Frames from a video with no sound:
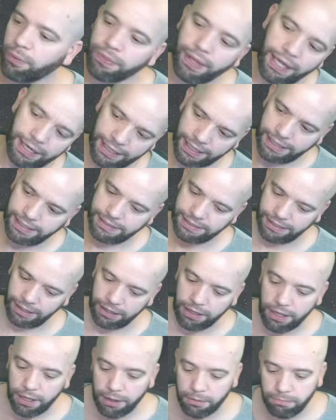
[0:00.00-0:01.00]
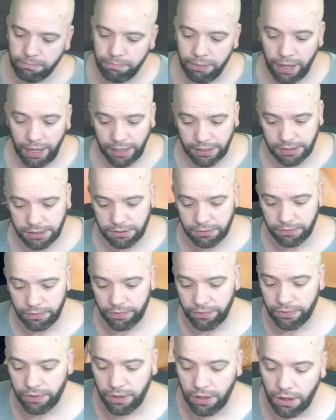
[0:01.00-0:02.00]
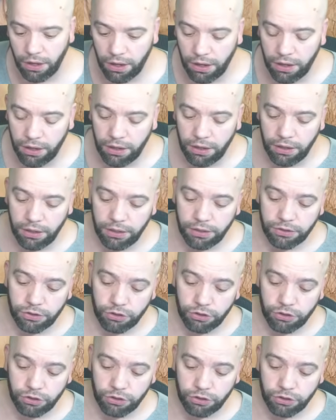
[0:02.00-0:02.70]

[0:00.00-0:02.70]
that later. But the